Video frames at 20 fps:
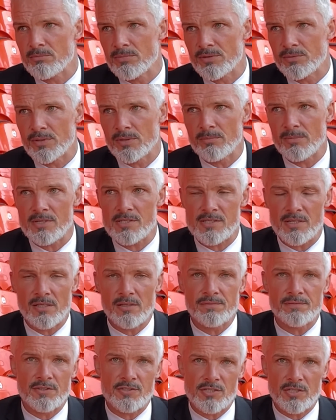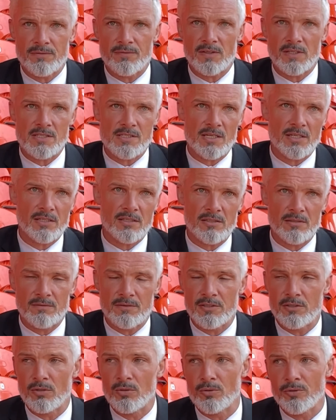between myself, the chief executive,
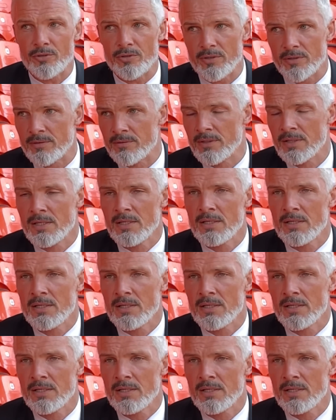the owner, and,